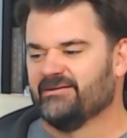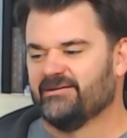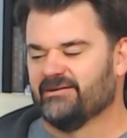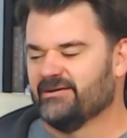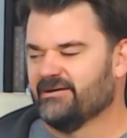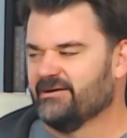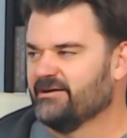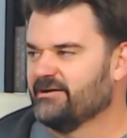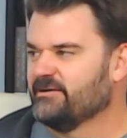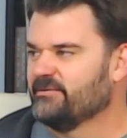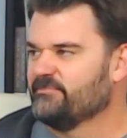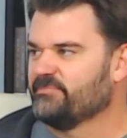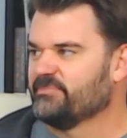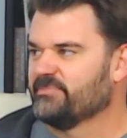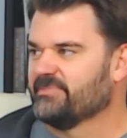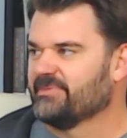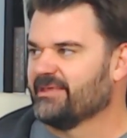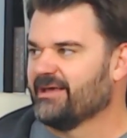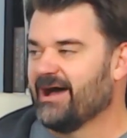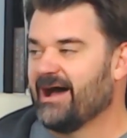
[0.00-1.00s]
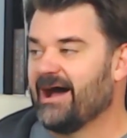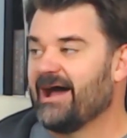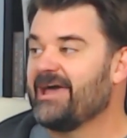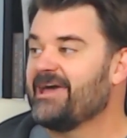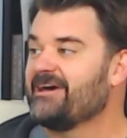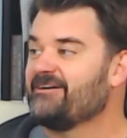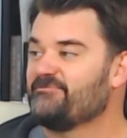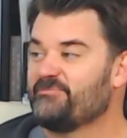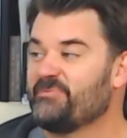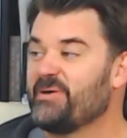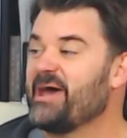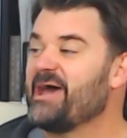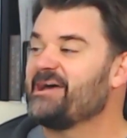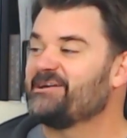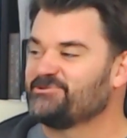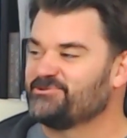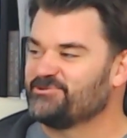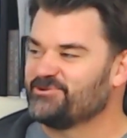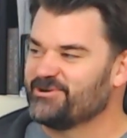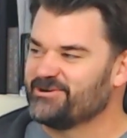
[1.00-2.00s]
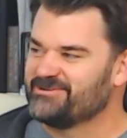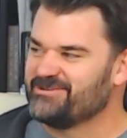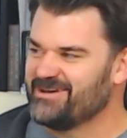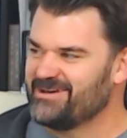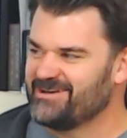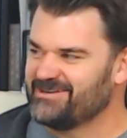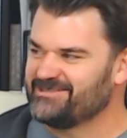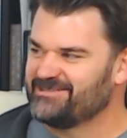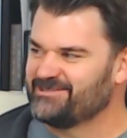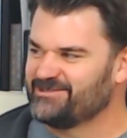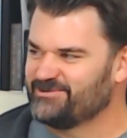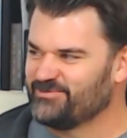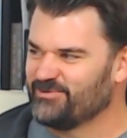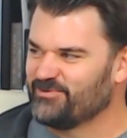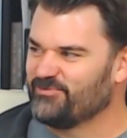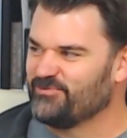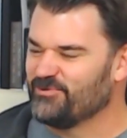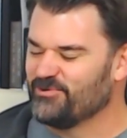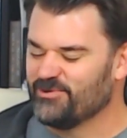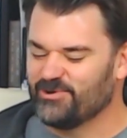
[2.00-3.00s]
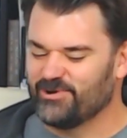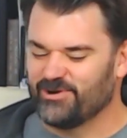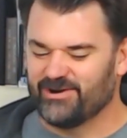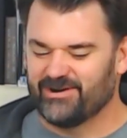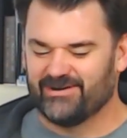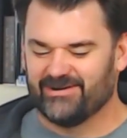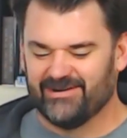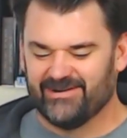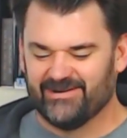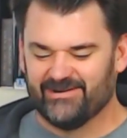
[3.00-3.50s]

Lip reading: I have passed drug tests before